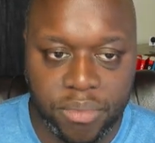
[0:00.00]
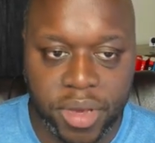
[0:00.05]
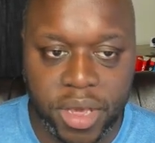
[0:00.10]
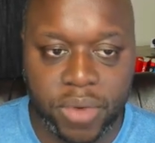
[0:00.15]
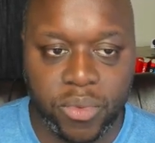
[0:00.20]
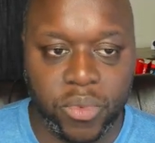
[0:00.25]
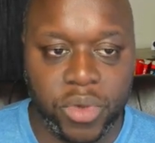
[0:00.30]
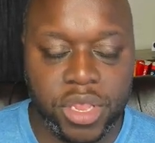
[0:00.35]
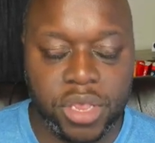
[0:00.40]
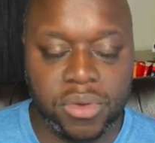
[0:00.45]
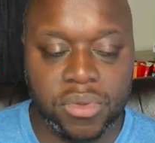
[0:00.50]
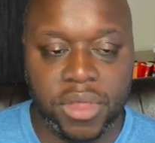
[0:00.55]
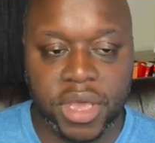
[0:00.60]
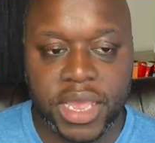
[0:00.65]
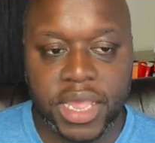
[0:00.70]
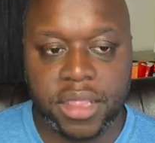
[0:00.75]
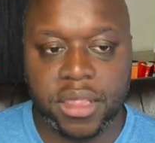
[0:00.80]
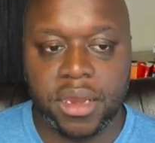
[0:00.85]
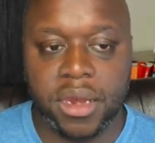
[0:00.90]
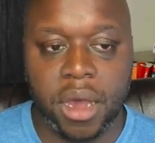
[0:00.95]
But when you
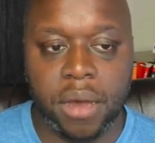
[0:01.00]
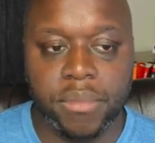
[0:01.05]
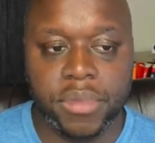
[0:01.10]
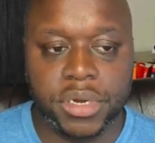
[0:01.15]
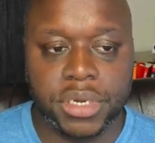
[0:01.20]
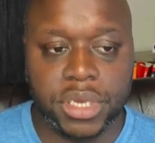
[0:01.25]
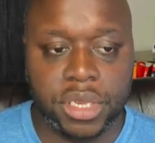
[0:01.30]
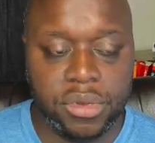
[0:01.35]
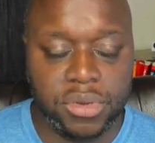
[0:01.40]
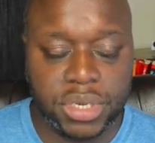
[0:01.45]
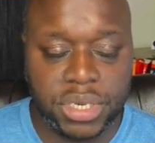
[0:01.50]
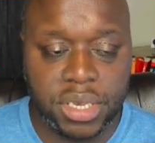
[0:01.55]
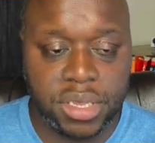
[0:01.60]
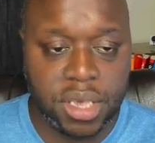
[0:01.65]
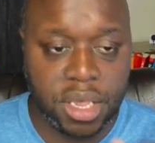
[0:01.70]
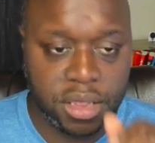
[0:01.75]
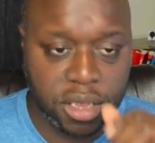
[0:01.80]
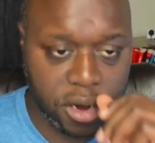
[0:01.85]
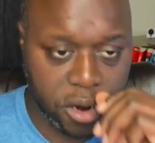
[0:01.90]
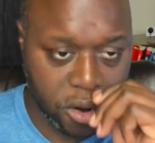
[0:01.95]
look at the numbers and you see
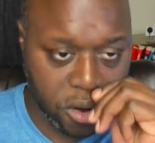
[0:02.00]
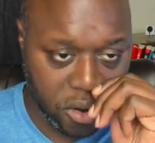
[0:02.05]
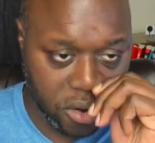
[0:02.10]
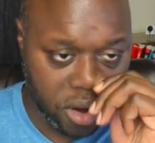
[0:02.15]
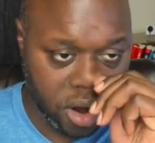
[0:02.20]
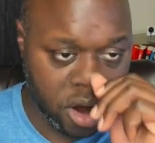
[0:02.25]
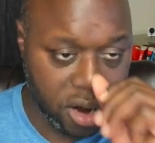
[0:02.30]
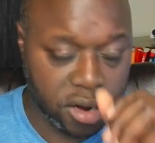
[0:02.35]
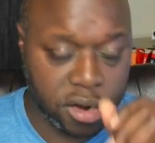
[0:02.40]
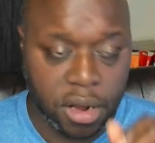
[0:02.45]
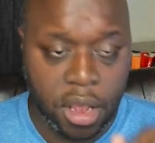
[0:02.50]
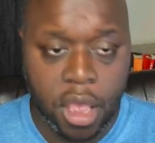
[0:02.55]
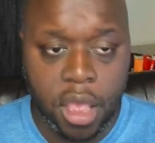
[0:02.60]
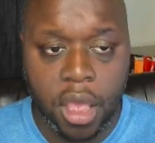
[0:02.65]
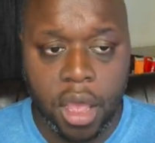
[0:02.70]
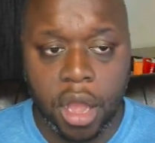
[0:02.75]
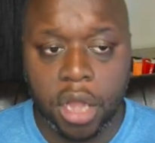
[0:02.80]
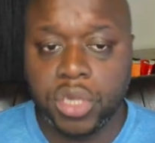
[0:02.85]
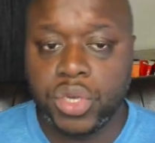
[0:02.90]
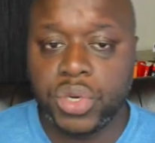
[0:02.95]
that there are
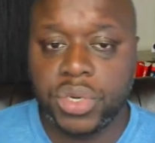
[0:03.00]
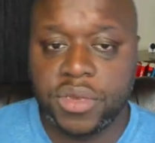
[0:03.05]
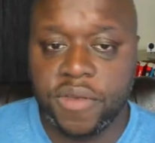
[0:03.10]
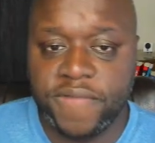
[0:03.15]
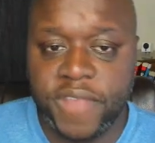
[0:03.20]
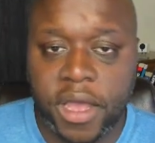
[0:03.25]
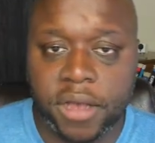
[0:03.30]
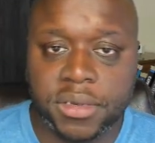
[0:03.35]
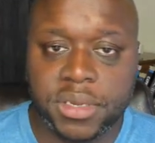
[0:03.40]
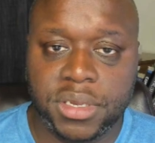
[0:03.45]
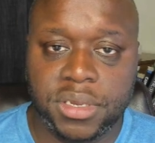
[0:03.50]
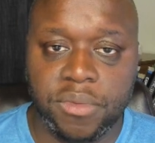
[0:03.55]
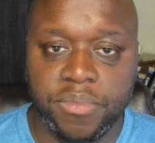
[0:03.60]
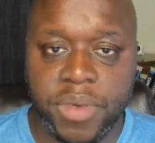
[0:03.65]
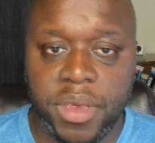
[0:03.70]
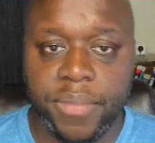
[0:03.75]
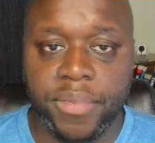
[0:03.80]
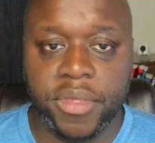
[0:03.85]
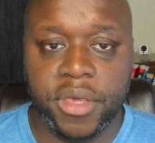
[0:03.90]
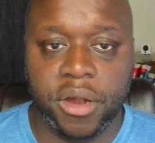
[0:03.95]
hundreds of thousands of
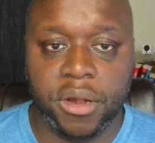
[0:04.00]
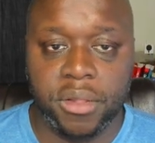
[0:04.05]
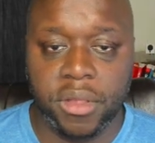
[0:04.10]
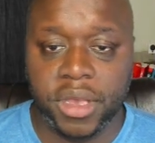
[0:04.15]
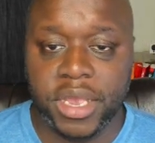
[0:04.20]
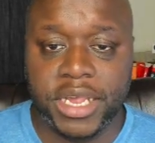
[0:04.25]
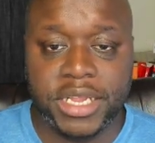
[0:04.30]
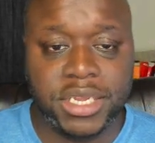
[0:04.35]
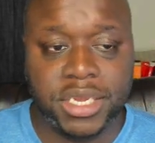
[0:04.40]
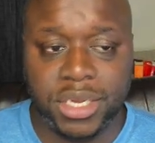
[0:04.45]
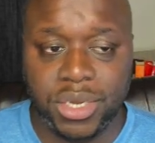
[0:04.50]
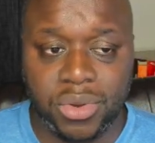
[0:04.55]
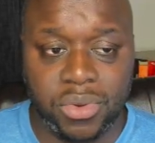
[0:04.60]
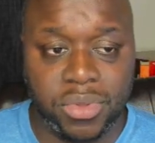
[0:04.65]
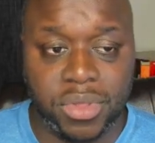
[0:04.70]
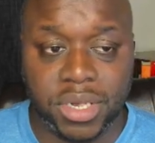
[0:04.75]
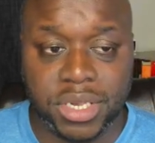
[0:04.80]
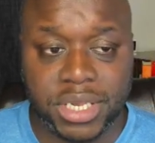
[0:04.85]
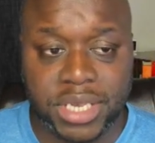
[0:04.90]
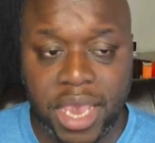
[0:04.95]
people that are looking to do
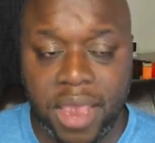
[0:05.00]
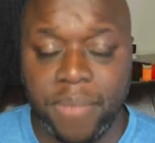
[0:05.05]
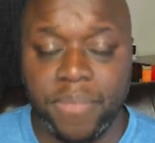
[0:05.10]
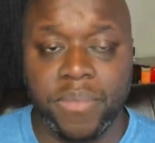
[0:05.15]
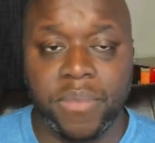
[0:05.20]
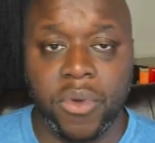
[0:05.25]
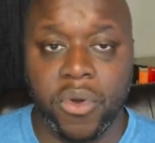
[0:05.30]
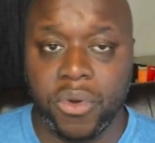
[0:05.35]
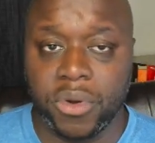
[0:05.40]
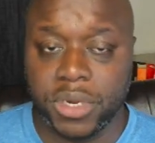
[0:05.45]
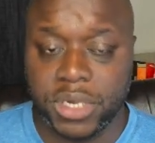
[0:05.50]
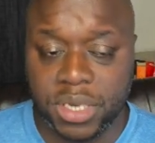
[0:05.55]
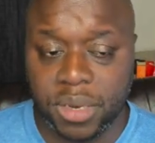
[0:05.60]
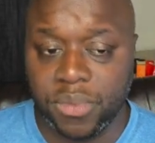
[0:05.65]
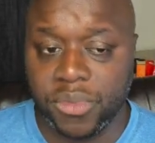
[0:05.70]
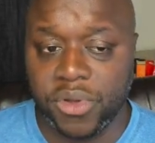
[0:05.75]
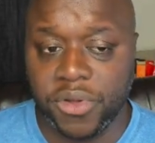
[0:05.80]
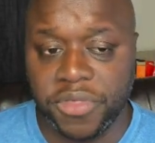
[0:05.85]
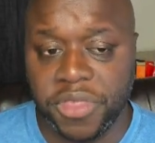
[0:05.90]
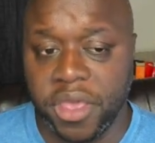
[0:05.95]
the same or
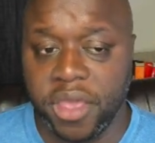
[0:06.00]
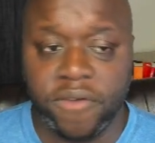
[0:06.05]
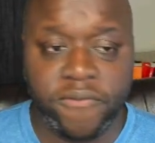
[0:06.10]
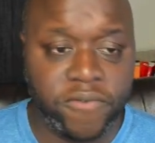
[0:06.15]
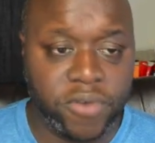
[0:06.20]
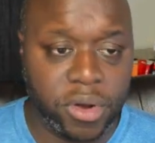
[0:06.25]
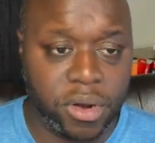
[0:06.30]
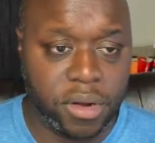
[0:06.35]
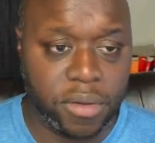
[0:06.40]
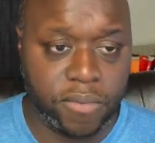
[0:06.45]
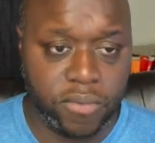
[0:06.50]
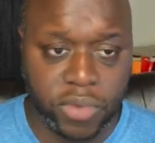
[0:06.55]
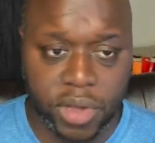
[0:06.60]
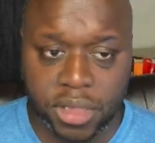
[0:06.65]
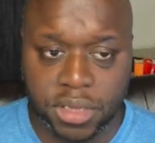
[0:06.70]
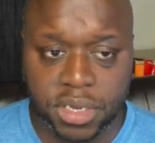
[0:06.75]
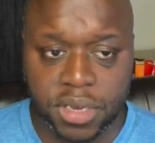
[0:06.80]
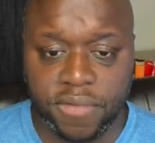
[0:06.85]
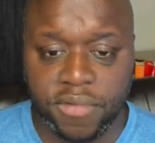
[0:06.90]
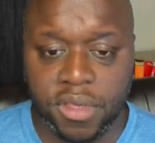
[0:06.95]
similar thing for
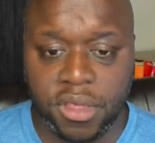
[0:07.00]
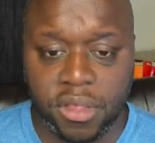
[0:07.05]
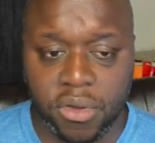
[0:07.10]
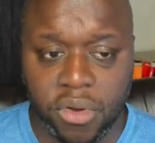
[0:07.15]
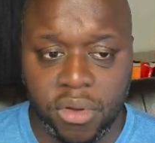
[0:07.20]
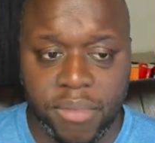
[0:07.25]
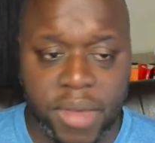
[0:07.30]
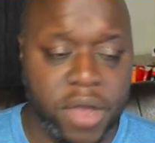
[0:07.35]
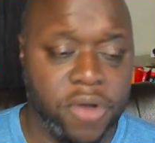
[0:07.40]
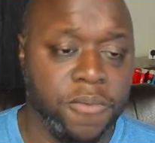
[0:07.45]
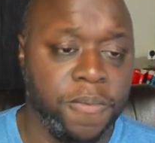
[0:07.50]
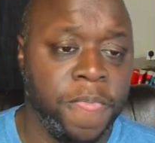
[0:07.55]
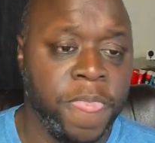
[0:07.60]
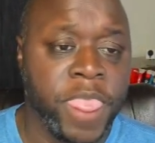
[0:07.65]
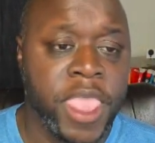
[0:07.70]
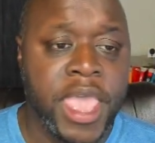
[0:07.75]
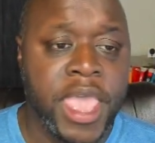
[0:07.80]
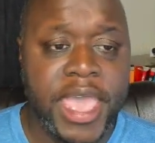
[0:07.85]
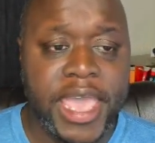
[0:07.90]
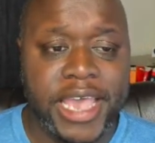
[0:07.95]
relatively low amount,
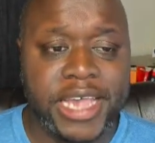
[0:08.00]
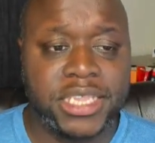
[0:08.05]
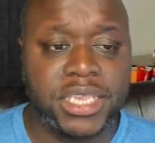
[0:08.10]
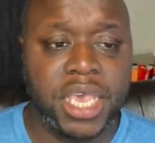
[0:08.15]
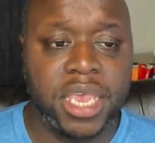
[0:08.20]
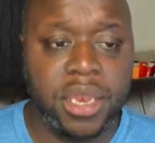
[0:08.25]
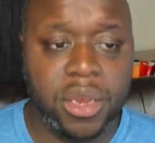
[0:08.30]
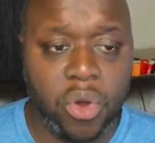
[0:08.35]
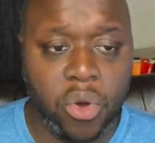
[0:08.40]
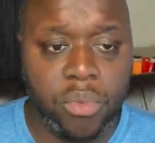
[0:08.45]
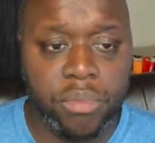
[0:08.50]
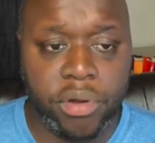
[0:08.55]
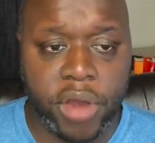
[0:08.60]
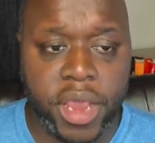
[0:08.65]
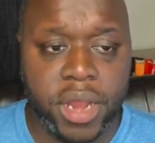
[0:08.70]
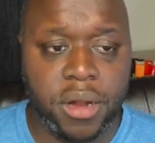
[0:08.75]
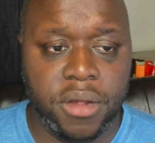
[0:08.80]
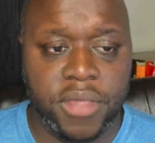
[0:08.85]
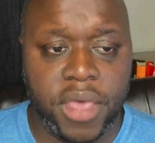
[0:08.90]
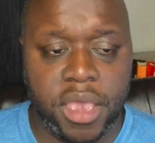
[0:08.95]
it's a
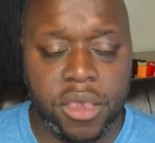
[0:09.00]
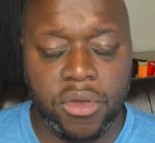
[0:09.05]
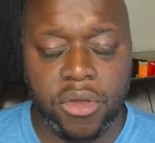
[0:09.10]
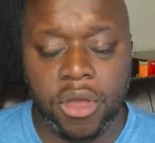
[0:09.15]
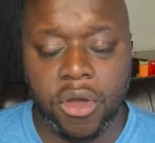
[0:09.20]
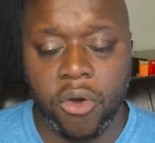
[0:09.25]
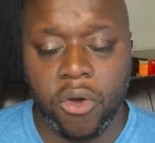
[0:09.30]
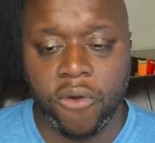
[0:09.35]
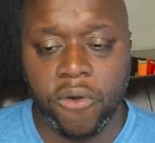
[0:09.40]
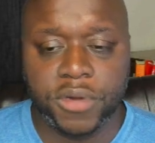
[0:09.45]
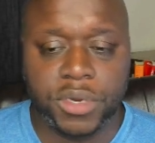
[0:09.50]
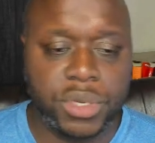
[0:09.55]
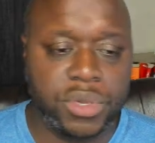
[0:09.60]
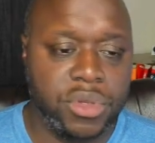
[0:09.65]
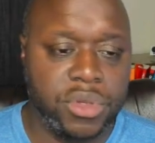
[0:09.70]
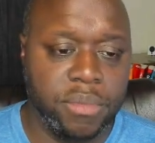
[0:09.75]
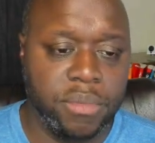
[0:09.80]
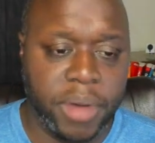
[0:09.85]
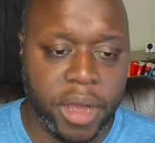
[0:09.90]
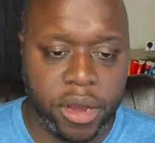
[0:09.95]
no-brainer that you go over to
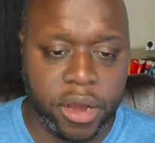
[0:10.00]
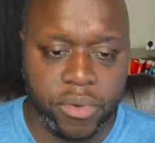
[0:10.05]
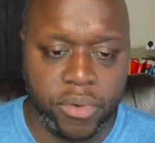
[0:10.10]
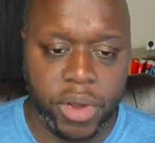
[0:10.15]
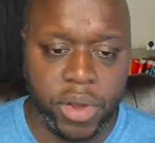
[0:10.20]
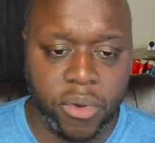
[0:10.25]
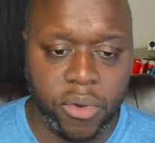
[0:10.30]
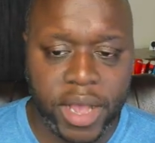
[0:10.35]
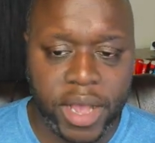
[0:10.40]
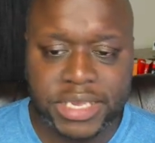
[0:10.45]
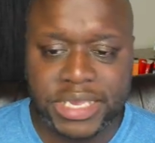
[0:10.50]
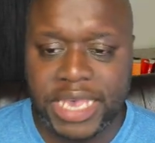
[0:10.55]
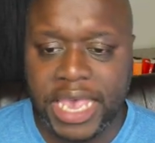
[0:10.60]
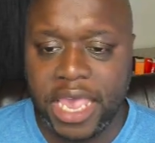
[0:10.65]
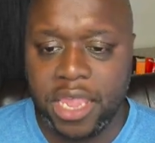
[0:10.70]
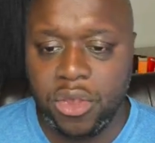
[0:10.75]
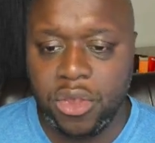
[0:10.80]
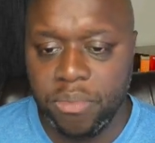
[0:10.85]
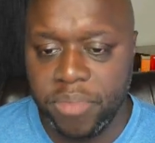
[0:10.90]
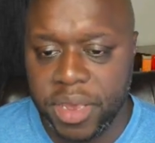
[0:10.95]
the buyer request
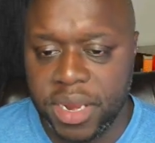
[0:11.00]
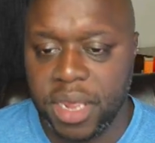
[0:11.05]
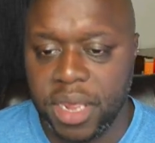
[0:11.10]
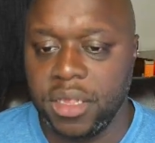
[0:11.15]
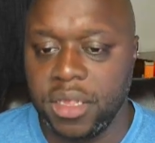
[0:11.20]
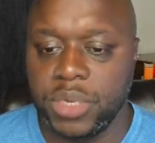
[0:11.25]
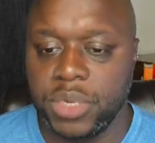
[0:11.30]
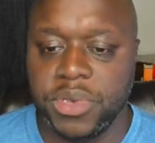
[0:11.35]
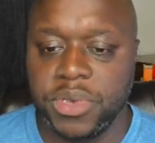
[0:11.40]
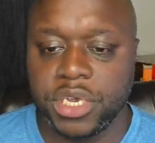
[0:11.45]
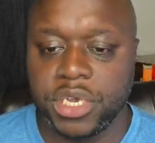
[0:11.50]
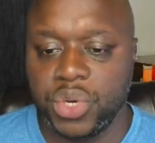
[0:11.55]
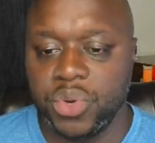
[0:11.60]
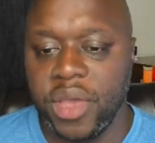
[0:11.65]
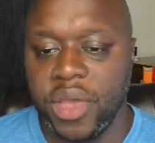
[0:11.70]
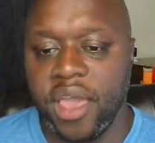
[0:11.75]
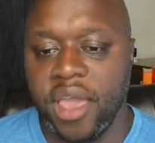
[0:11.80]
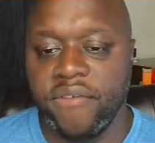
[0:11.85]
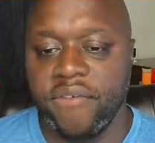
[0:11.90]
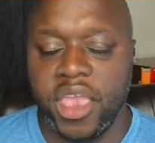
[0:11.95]
and you bid on these because you
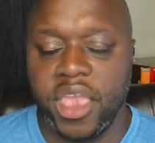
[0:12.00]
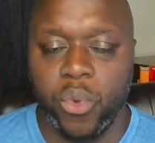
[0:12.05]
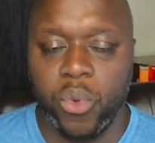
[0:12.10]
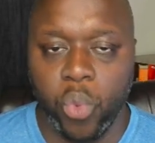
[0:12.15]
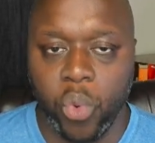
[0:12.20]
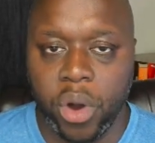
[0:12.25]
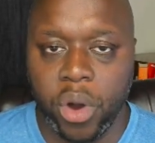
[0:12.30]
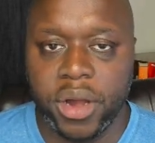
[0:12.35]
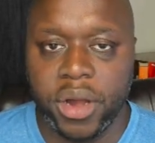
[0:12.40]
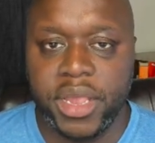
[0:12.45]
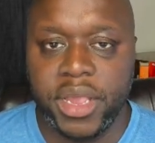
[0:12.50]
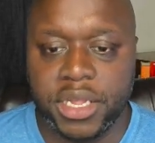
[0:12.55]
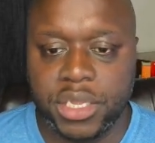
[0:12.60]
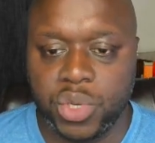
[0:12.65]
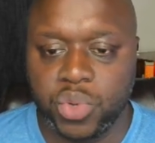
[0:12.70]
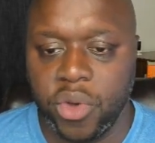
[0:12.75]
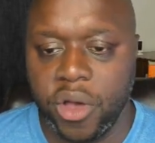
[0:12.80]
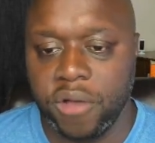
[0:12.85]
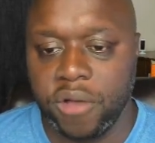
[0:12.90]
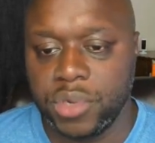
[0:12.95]
have a 1 in
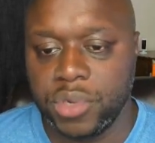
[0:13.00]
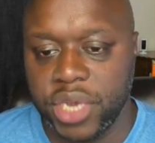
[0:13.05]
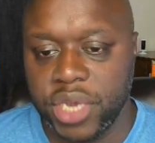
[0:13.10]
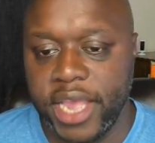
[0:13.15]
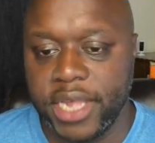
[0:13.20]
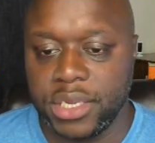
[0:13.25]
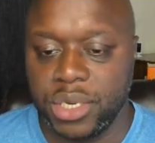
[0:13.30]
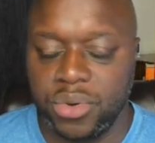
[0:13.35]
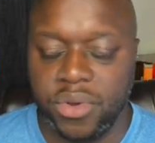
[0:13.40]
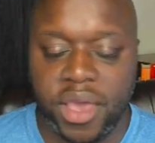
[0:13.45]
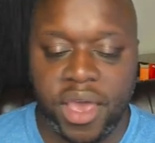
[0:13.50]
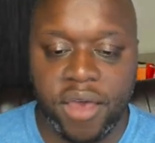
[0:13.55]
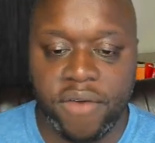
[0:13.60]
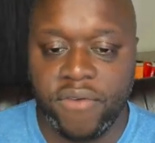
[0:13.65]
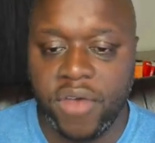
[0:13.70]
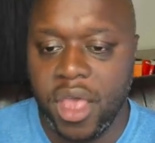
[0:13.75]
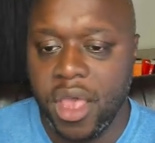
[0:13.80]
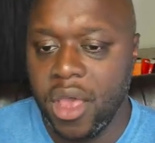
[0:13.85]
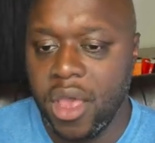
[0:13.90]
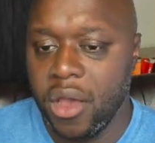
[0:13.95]
12 chance. You
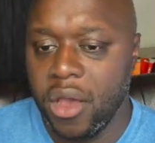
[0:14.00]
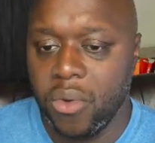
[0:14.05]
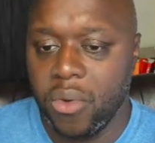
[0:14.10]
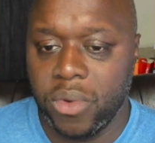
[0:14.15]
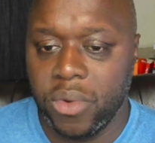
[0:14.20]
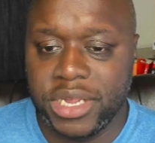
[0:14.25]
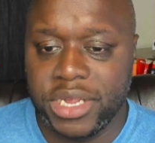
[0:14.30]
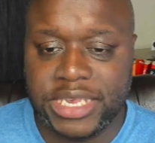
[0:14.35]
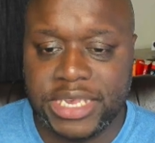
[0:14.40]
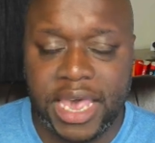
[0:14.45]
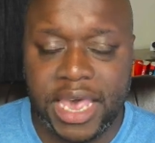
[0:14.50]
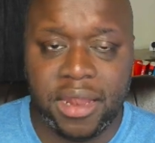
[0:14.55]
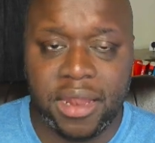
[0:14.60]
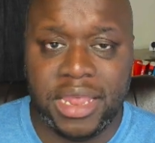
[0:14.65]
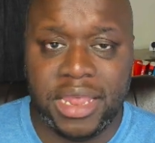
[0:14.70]
have what is that?